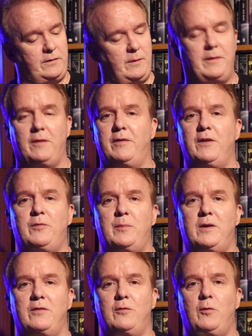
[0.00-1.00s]
something of this
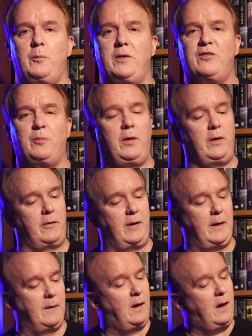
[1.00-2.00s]
because it won't be spoilery.